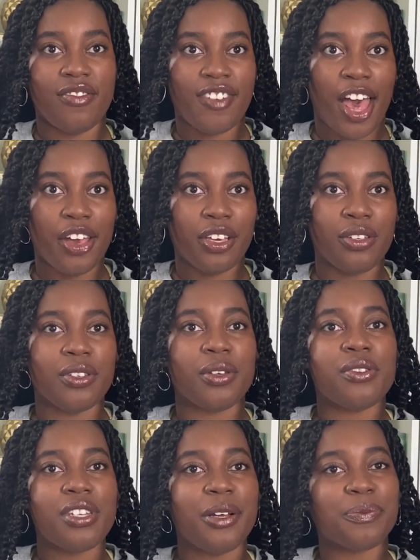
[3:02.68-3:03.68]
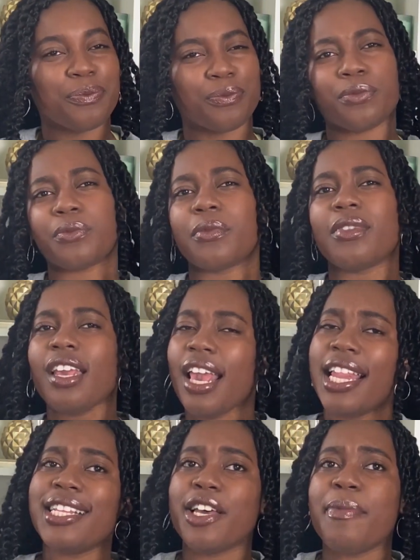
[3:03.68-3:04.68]
values. So
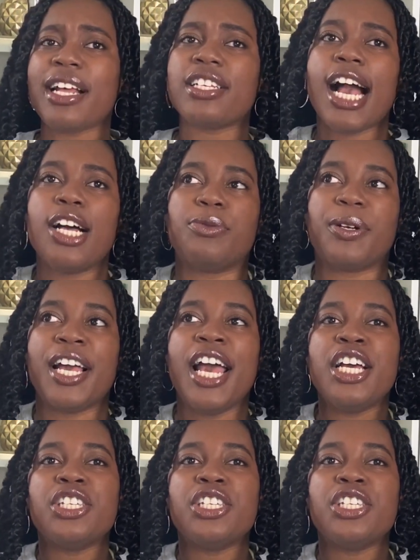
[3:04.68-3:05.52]
let's go back to algebra.